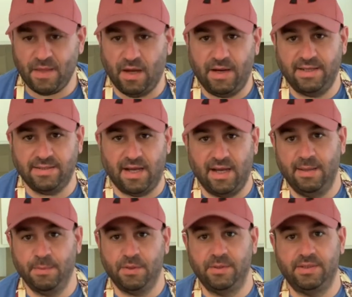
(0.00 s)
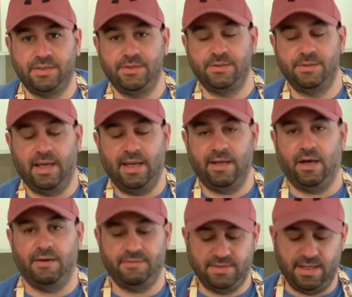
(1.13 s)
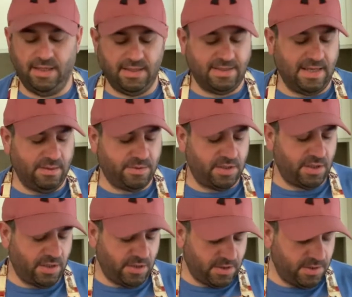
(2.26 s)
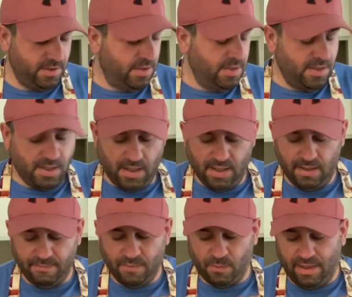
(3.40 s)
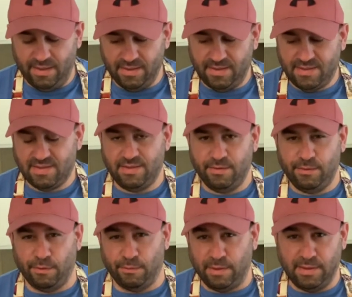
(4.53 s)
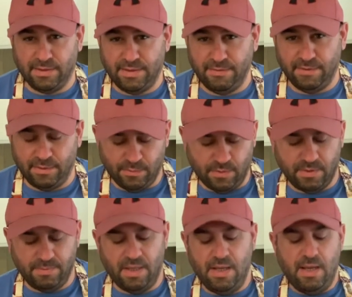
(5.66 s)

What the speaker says: All right, I'm going to head off, take this out to her while it's still relatively warm.